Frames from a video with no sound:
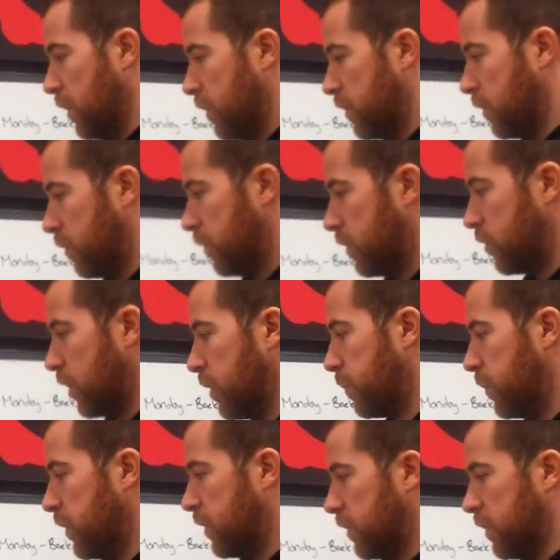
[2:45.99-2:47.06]
So
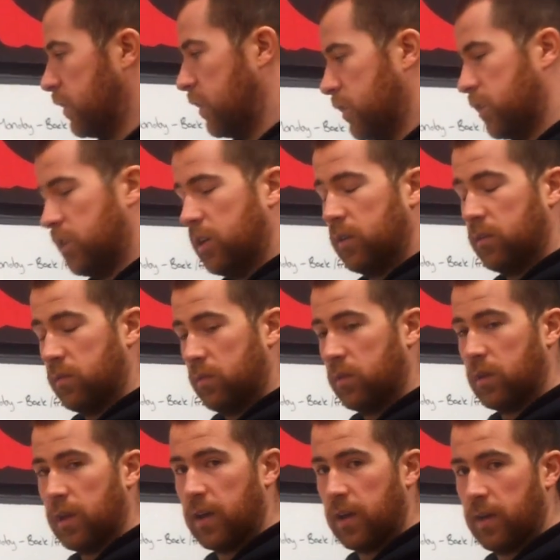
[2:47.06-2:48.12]
strength builds conditioning,
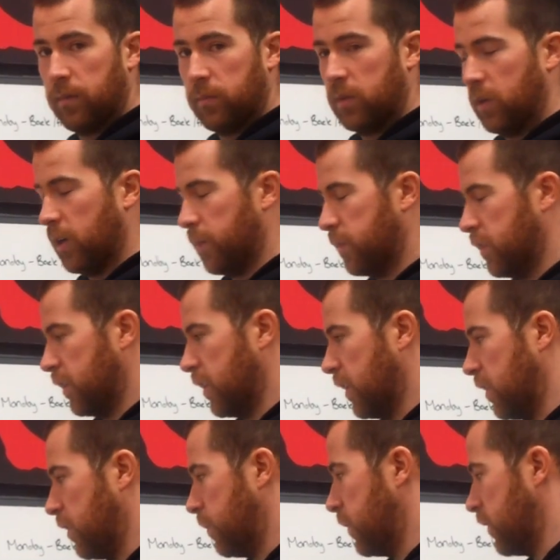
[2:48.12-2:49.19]
and the opposite
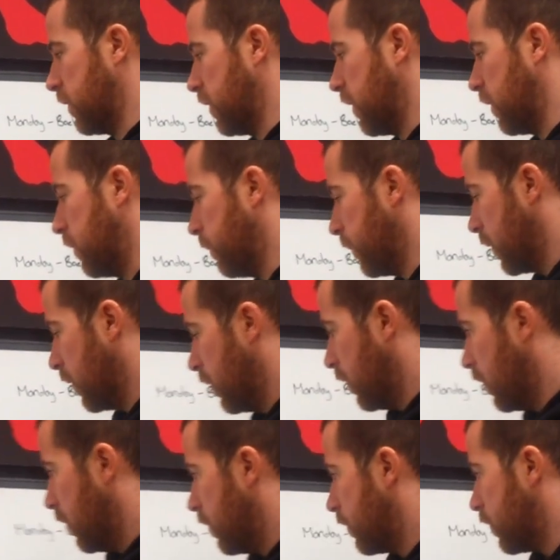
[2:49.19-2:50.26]
cannot be said.
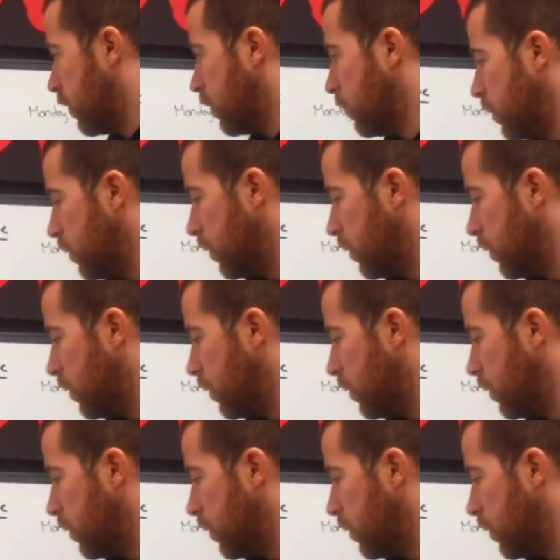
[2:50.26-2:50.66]
So